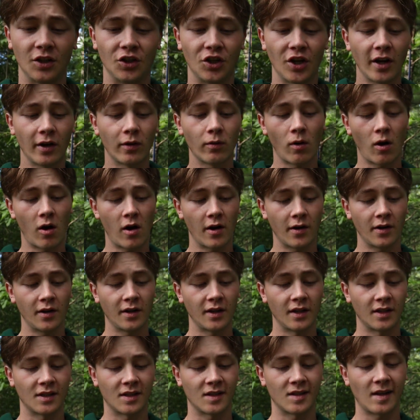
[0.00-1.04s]
jig rod.
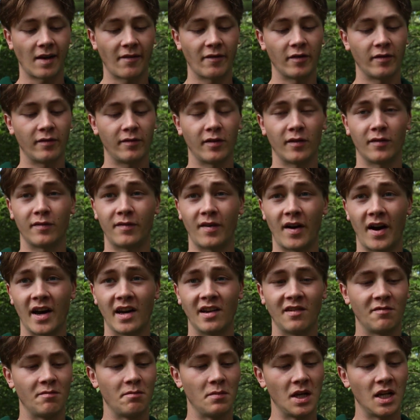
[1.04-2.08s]
It's
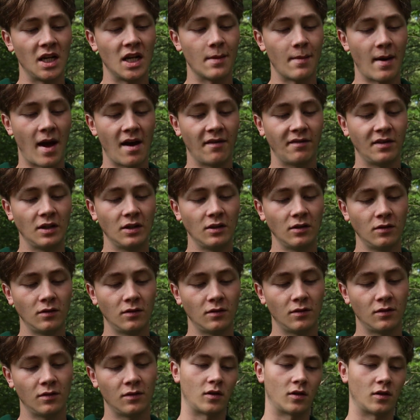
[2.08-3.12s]
7'5", medium heavy.
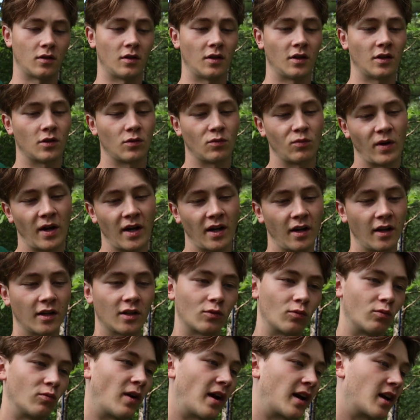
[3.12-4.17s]

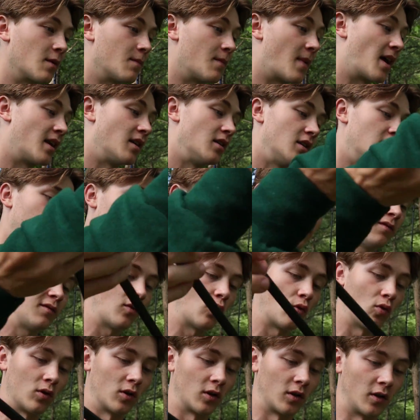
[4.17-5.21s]
It's recommended
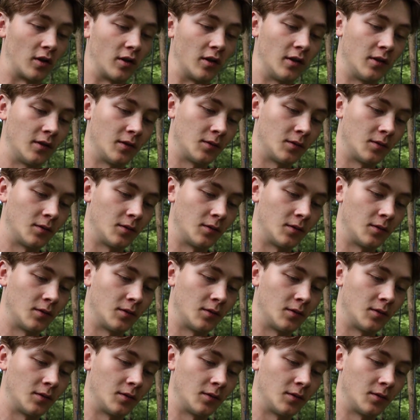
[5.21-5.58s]
for